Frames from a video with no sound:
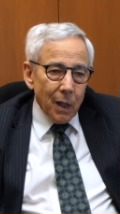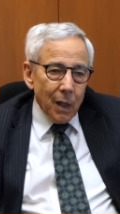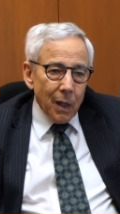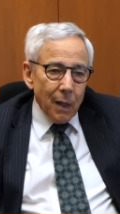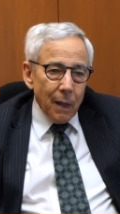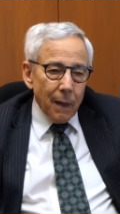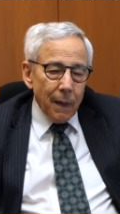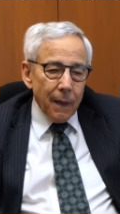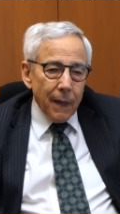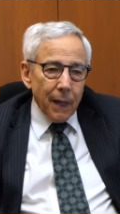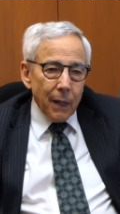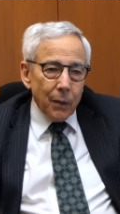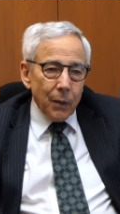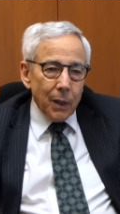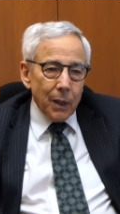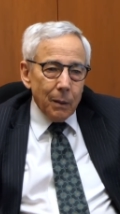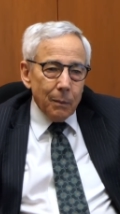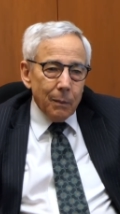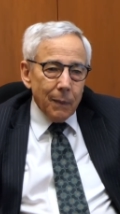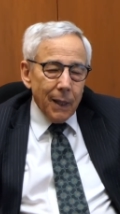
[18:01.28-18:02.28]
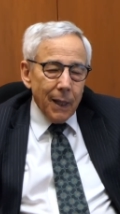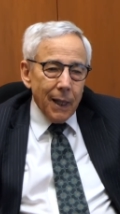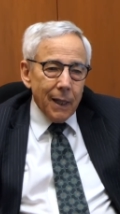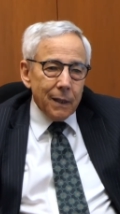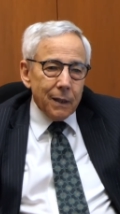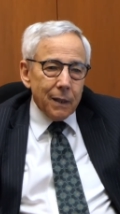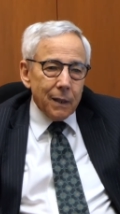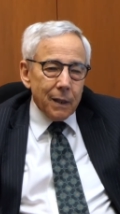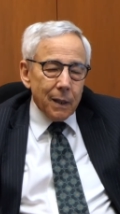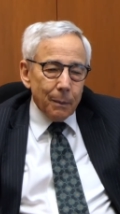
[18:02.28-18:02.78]
that he made
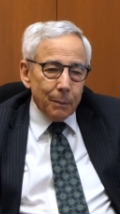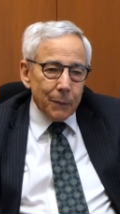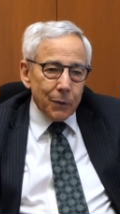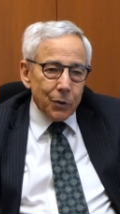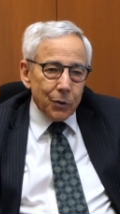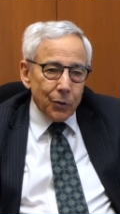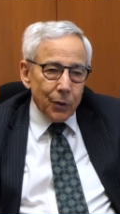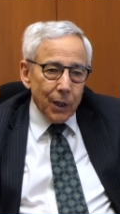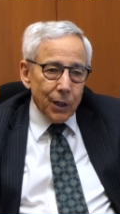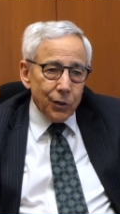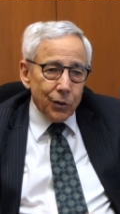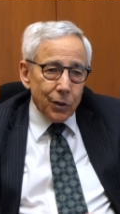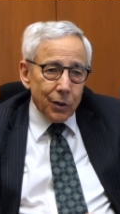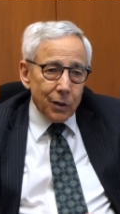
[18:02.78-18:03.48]
the demonstration